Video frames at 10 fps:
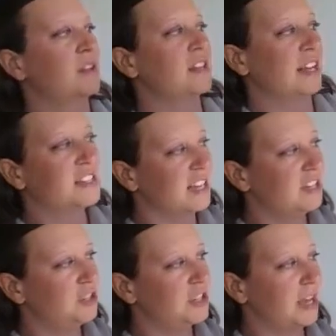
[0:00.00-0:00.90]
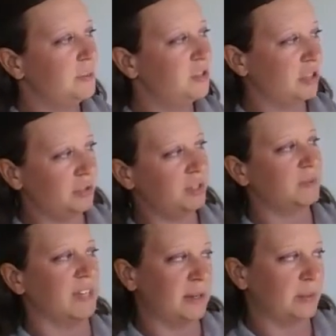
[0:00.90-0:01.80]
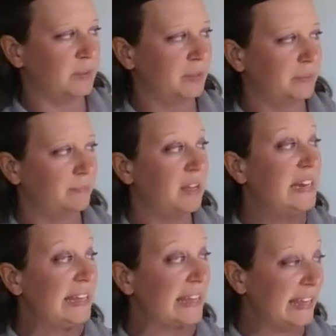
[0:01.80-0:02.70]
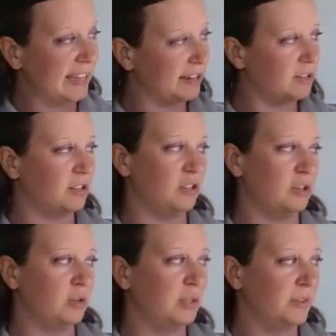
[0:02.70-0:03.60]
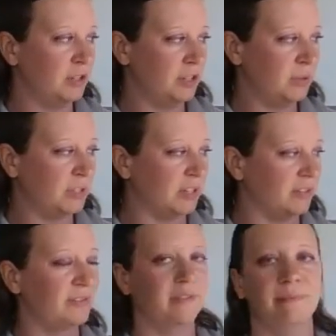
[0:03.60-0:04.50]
God's angel came to Joseph's house, and he had good news for Joseph.